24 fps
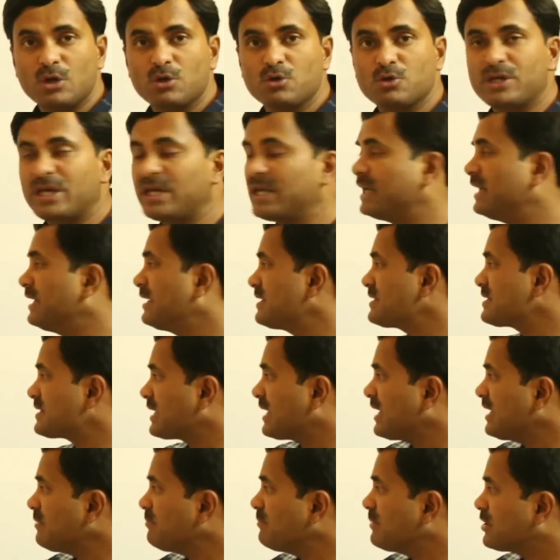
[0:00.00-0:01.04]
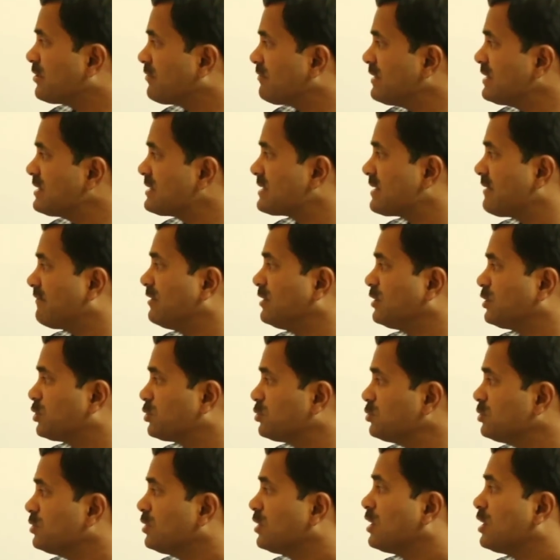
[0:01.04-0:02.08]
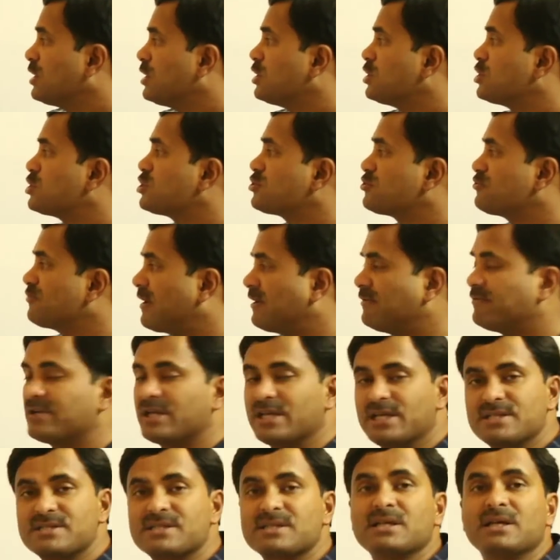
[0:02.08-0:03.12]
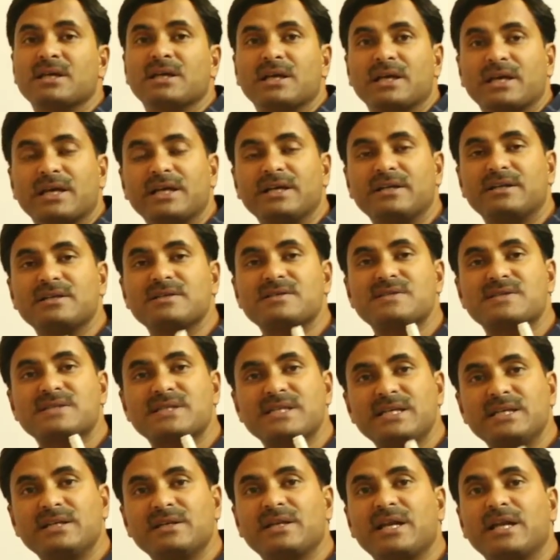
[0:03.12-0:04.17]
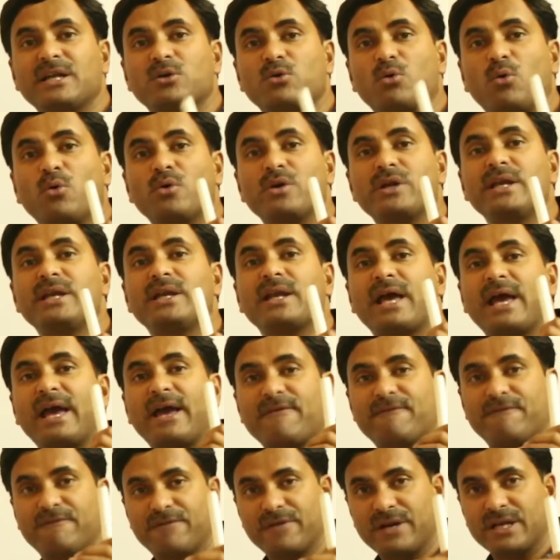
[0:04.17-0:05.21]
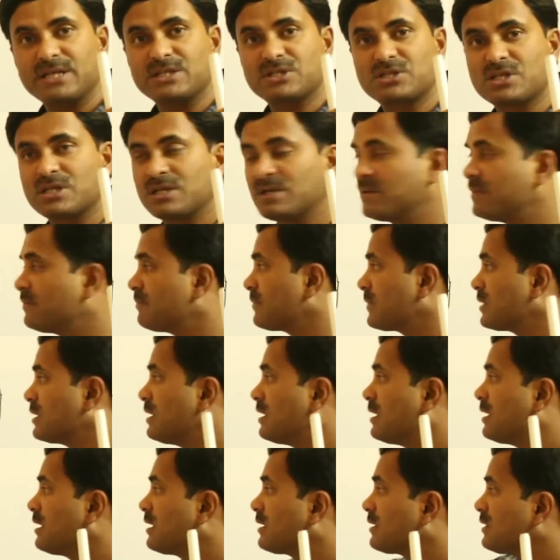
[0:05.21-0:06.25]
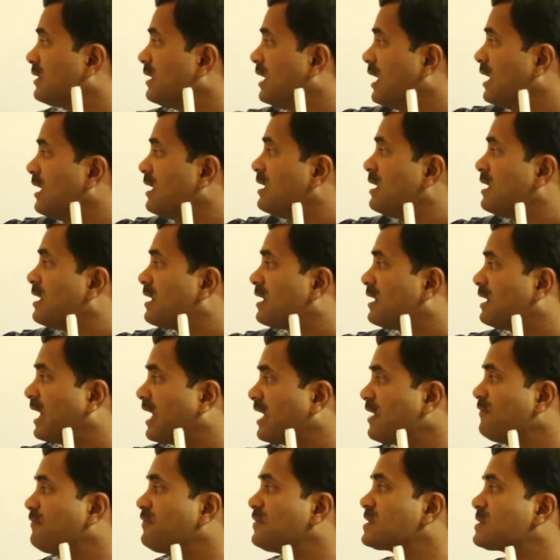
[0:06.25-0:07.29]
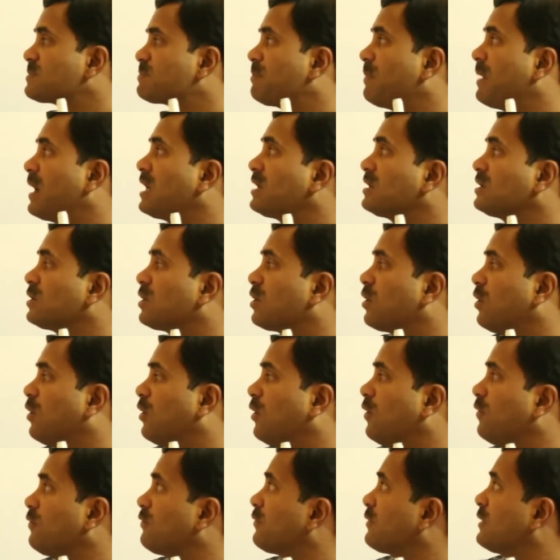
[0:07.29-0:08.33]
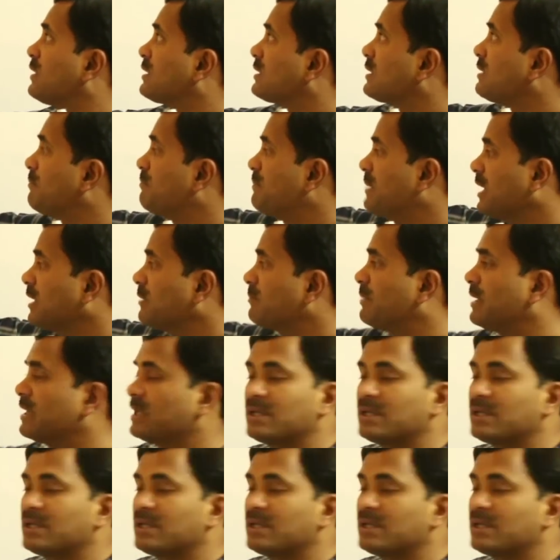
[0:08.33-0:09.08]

Okay, it is in between 7 to 12 days. It is seen that on an average, the lifespan of the blood